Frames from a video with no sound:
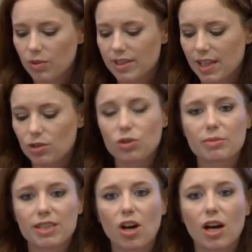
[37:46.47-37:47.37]
sexual
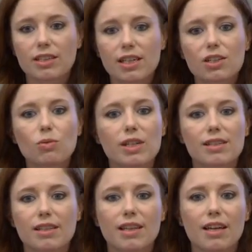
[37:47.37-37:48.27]
misconduct
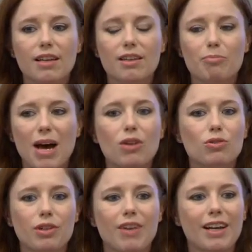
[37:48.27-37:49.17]
was the
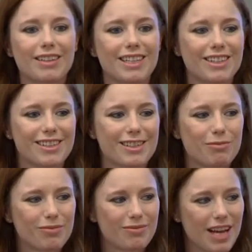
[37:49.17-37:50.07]
boundary violations
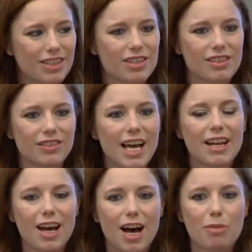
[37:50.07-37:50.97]
that just
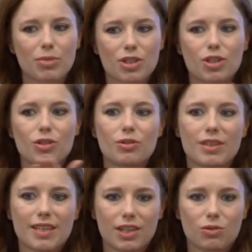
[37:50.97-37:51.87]
led up to the
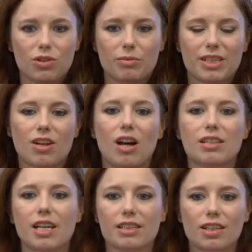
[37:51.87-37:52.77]
sexual
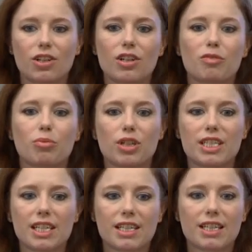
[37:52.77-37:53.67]
misconduct and could have
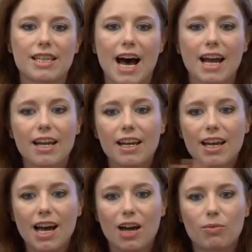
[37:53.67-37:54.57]
predicted that
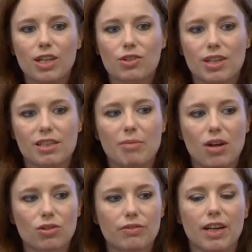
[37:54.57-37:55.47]
had we addressed the
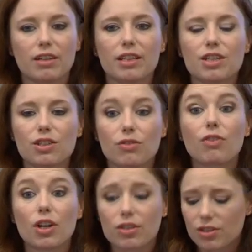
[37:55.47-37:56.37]
boundary violations
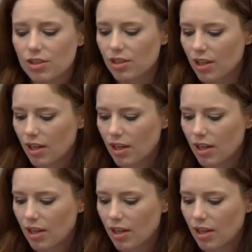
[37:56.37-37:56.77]
first.